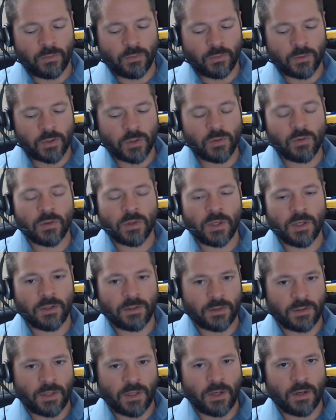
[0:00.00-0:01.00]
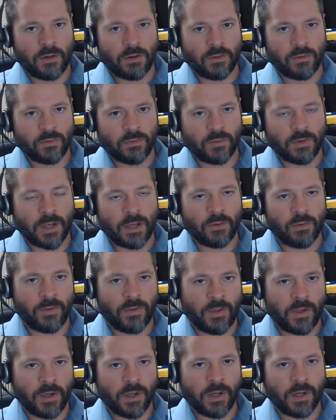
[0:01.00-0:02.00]
two things there, right,
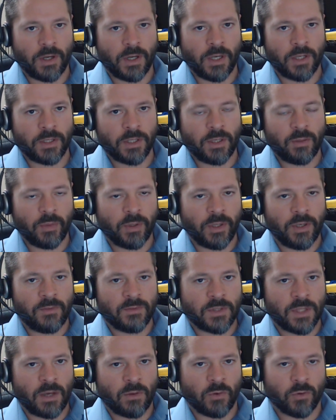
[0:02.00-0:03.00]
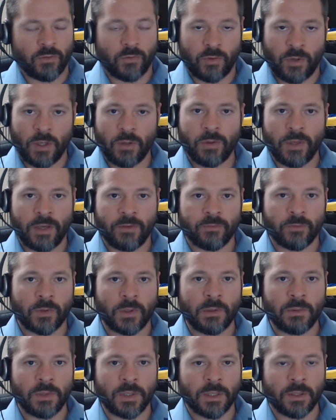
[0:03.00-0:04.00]
within Kant. He believes that we're free, we have
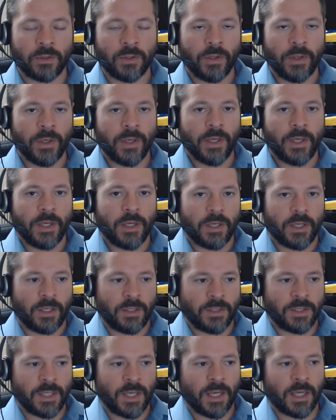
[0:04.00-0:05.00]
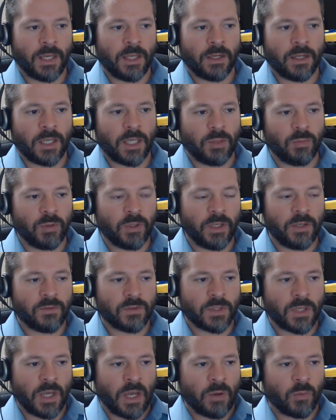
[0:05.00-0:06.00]
free will. And second, he
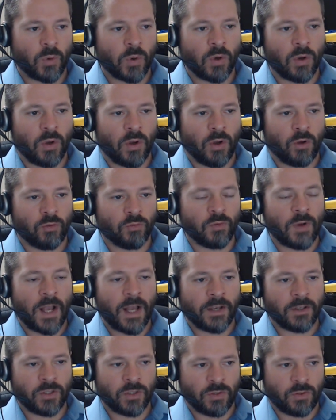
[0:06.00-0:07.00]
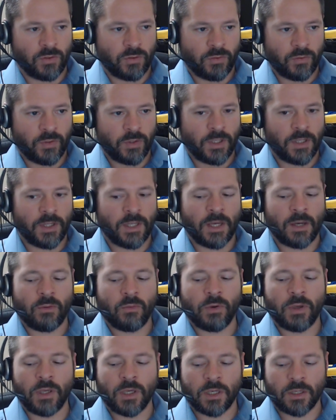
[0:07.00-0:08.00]
believes that we're all rational and that
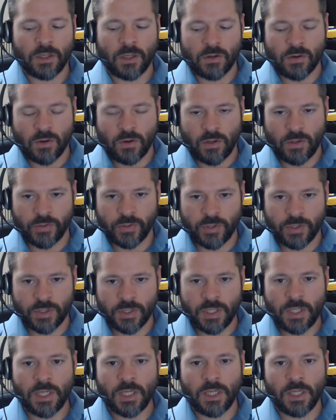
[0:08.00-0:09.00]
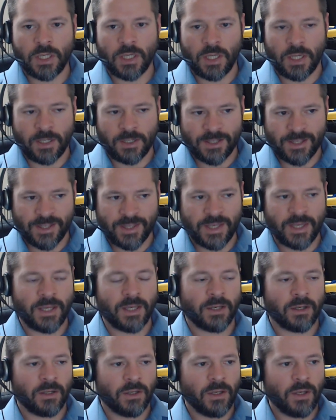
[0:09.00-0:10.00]
we can all see and think